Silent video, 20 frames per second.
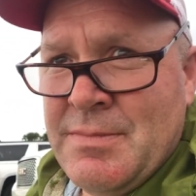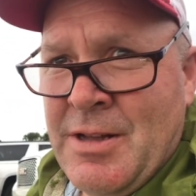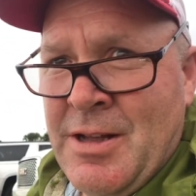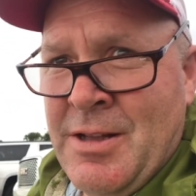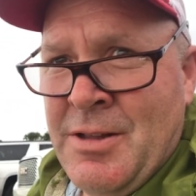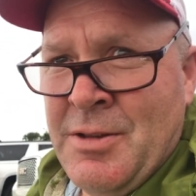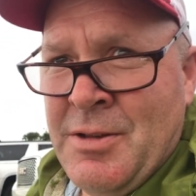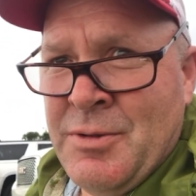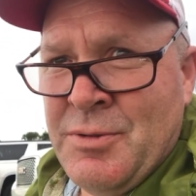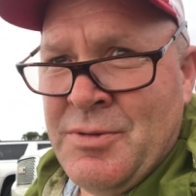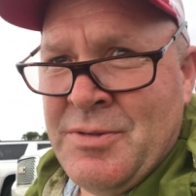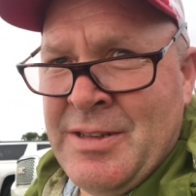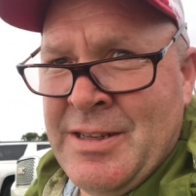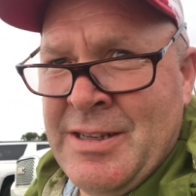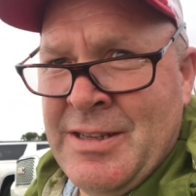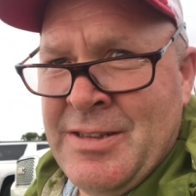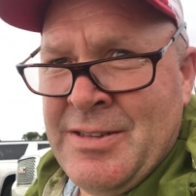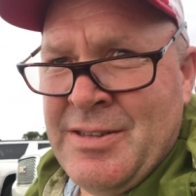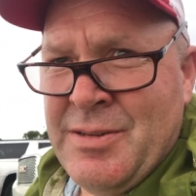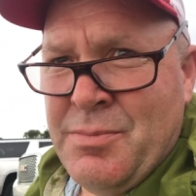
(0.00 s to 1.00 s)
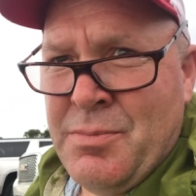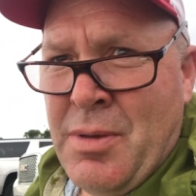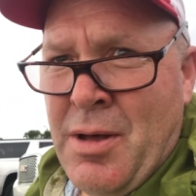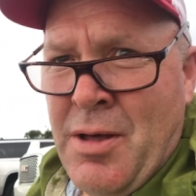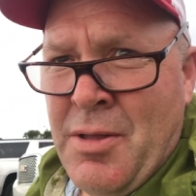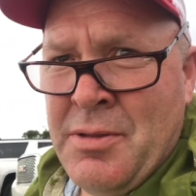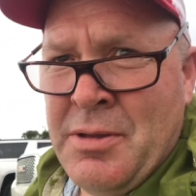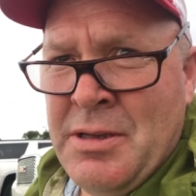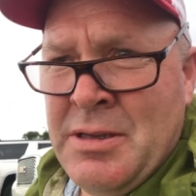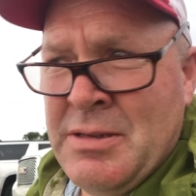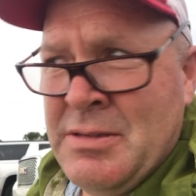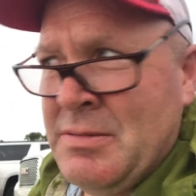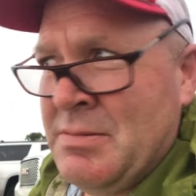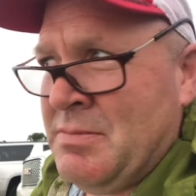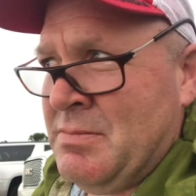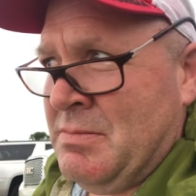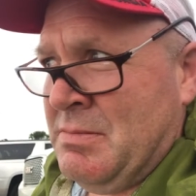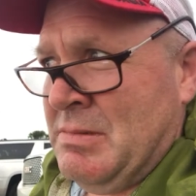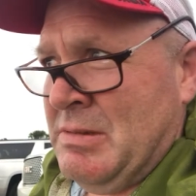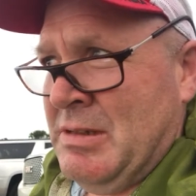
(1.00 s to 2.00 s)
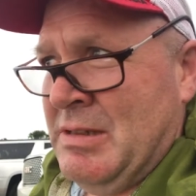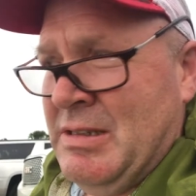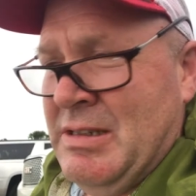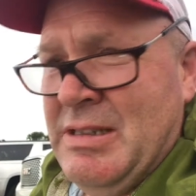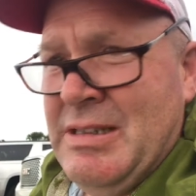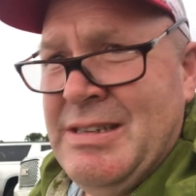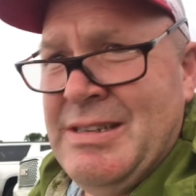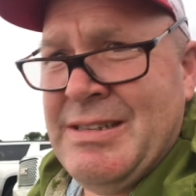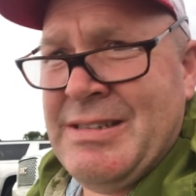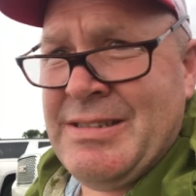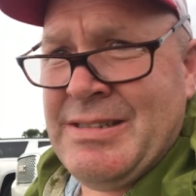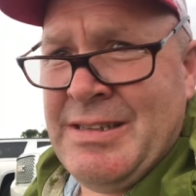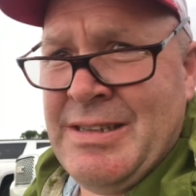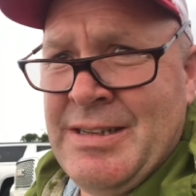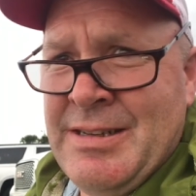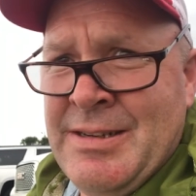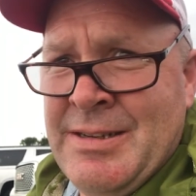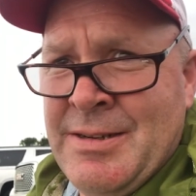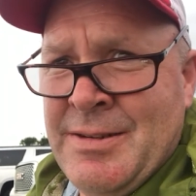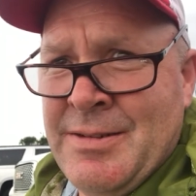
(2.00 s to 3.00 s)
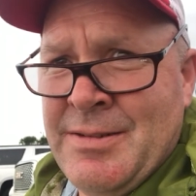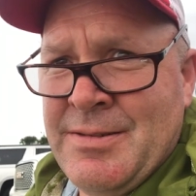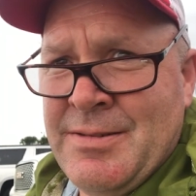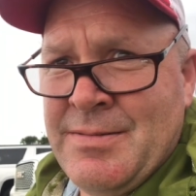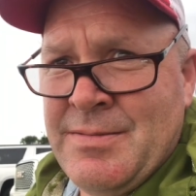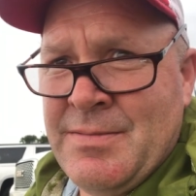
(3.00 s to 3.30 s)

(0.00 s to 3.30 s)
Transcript: all those things that bother you just sit here.